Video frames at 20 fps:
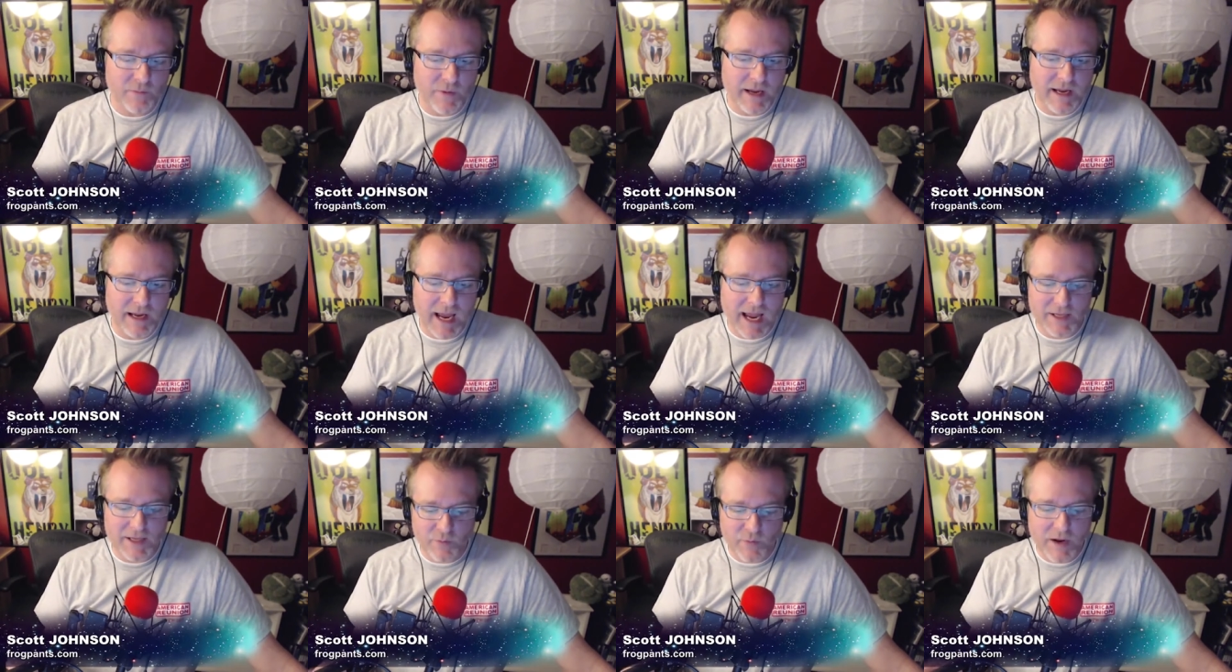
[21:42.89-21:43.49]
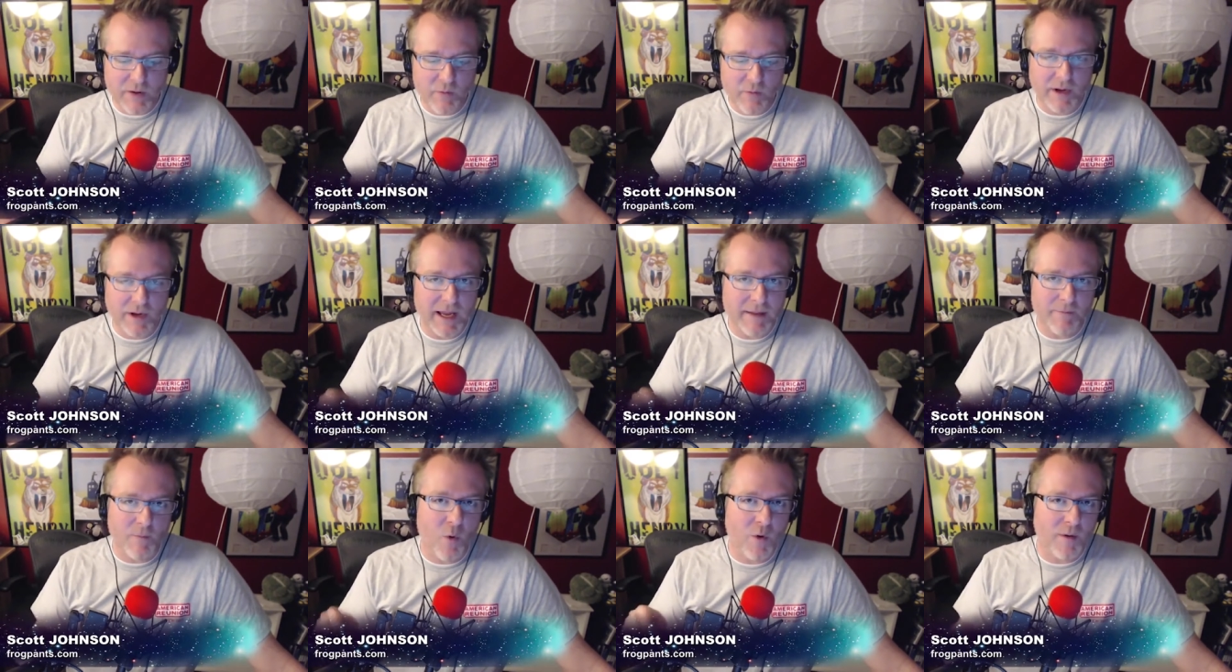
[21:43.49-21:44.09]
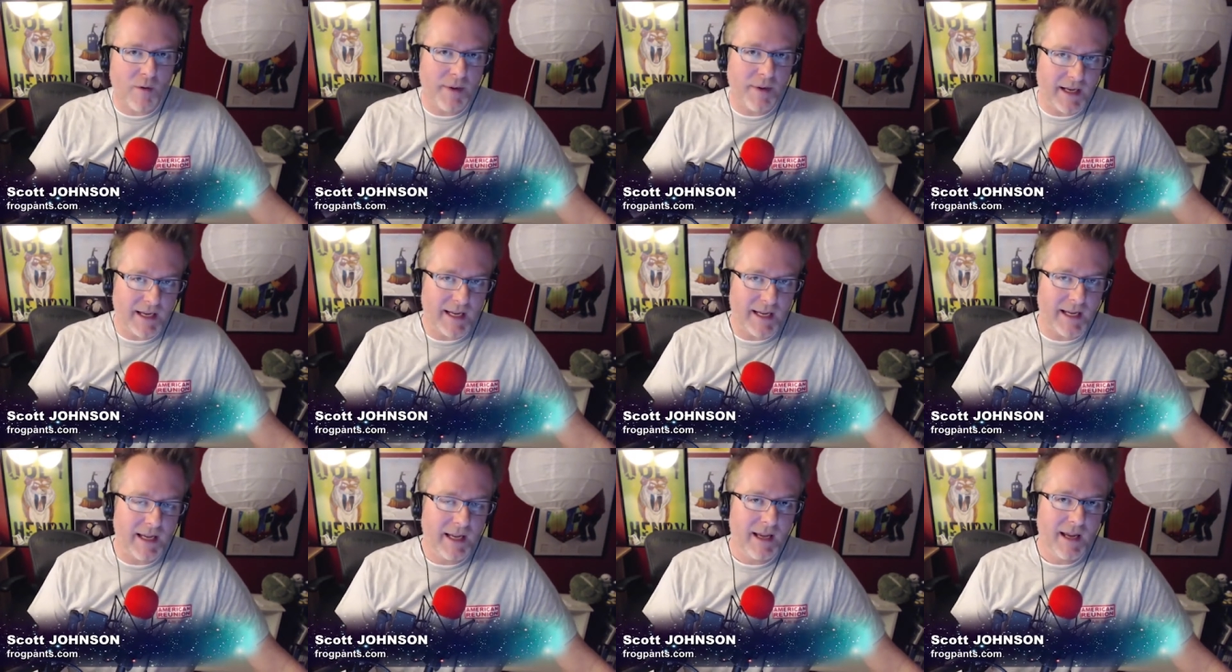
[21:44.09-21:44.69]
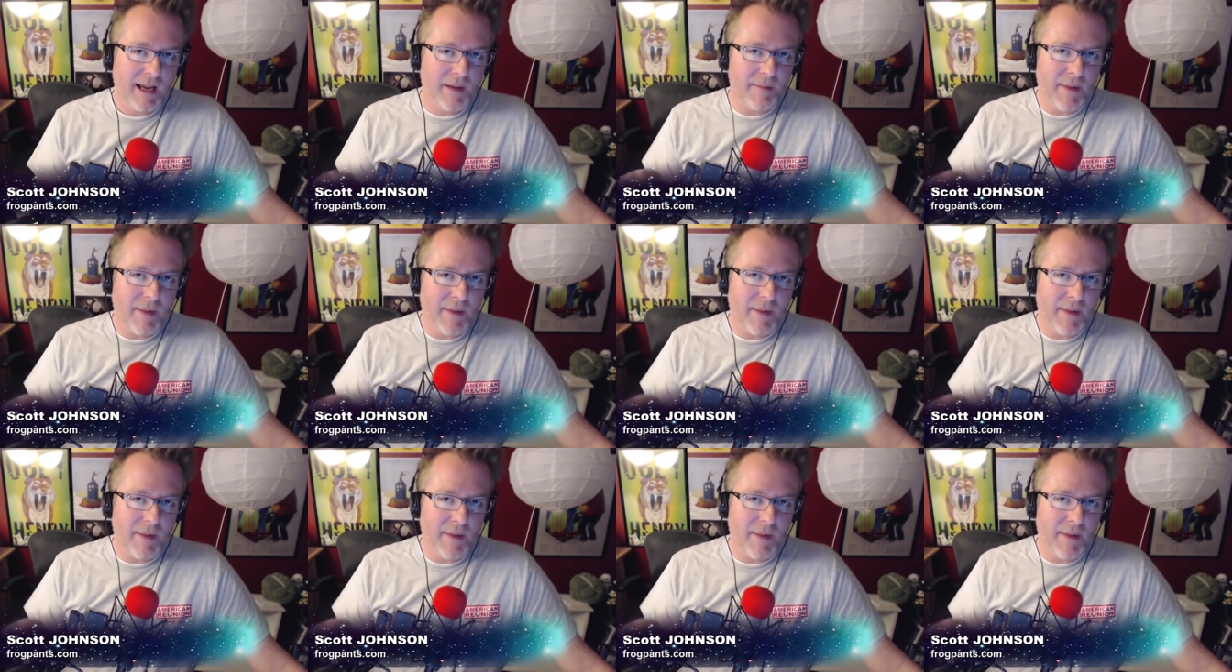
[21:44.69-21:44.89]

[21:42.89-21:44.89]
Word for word: We as we will get more picky